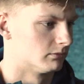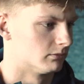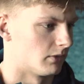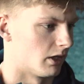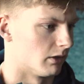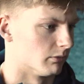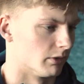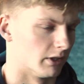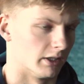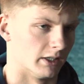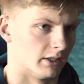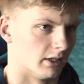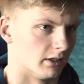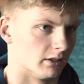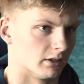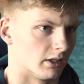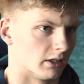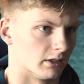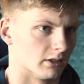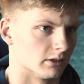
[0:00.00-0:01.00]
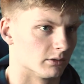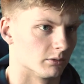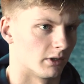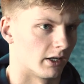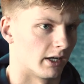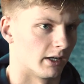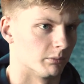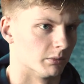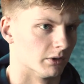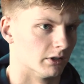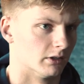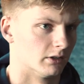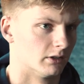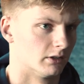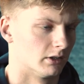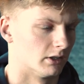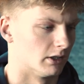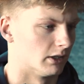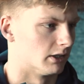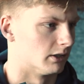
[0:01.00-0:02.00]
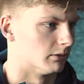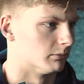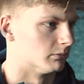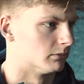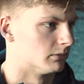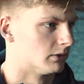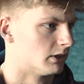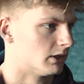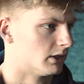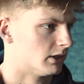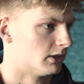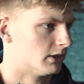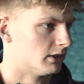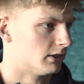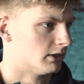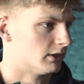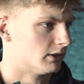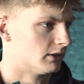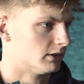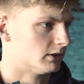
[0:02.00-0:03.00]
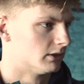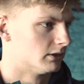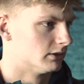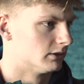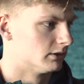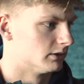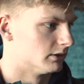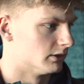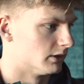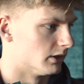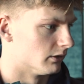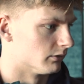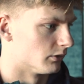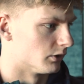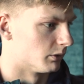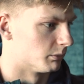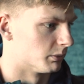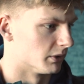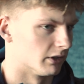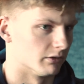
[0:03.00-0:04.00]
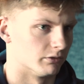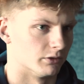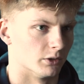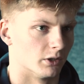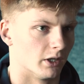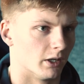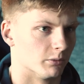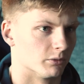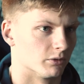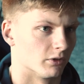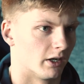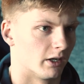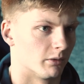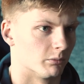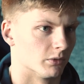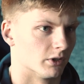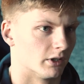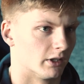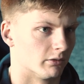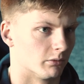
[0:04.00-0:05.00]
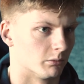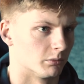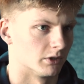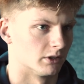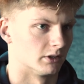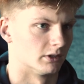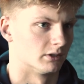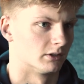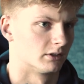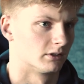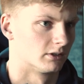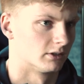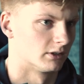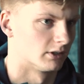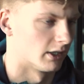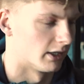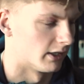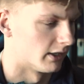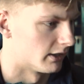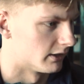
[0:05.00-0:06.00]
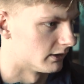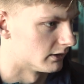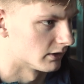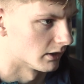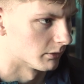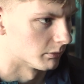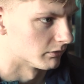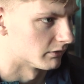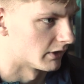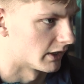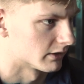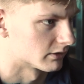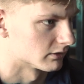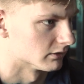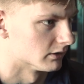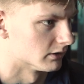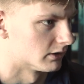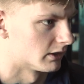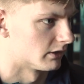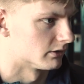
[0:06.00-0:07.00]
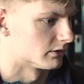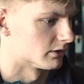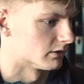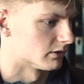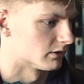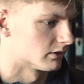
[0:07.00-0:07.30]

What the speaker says: I really didn't think this would happen. You know, I've only played a few games for Edinburgh, never mind getting any type of national attention.